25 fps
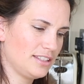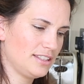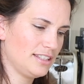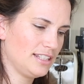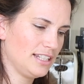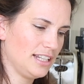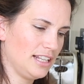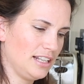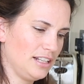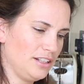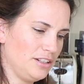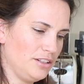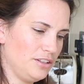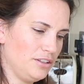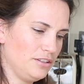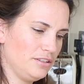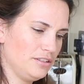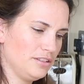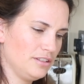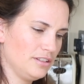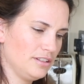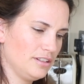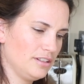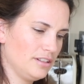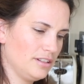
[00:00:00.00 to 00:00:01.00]
tell you
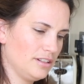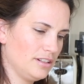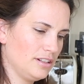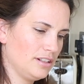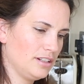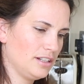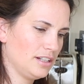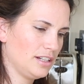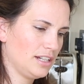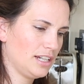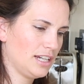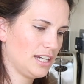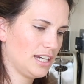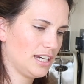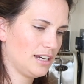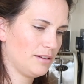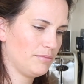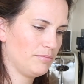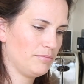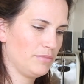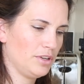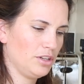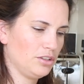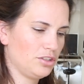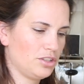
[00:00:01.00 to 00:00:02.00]

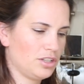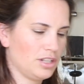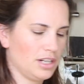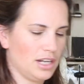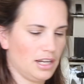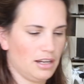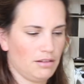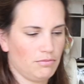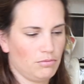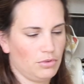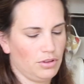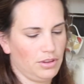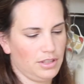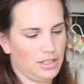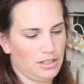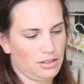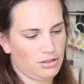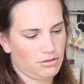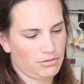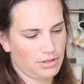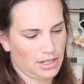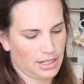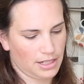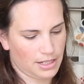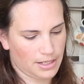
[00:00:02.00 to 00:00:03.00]
how much I want
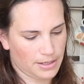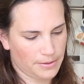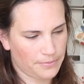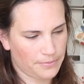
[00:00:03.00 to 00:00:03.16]
this drink.